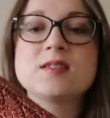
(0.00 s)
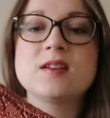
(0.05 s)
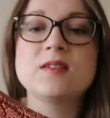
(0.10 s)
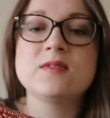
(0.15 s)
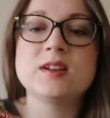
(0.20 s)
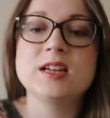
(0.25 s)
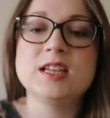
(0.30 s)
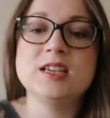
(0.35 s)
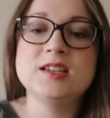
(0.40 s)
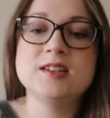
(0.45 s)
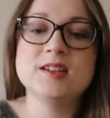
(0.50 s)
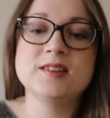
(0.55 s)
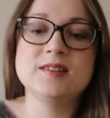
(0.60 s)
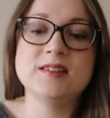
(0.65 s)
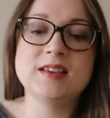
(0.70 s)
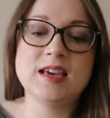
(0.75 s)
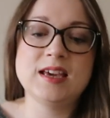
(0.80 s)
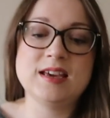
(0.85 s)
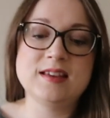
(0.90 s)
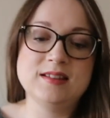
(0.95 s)
so I feel like you
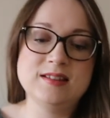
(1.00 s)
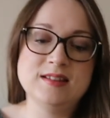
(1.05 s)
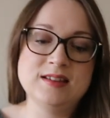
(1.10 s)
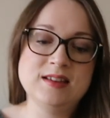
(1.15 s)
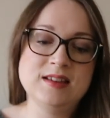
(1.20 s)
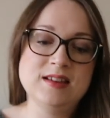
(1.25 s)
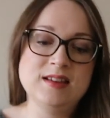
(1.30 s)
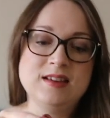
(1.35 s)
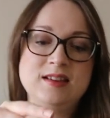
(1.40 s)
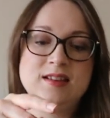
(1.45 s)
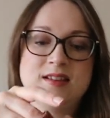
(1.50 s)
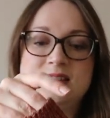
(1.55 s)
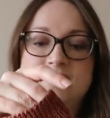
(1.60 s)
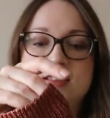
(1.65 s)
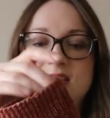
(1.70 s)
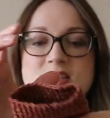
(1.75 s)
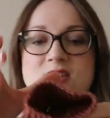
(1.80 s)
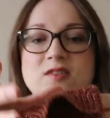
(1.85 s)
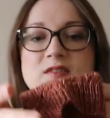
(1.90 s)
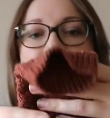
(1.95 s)
don't get such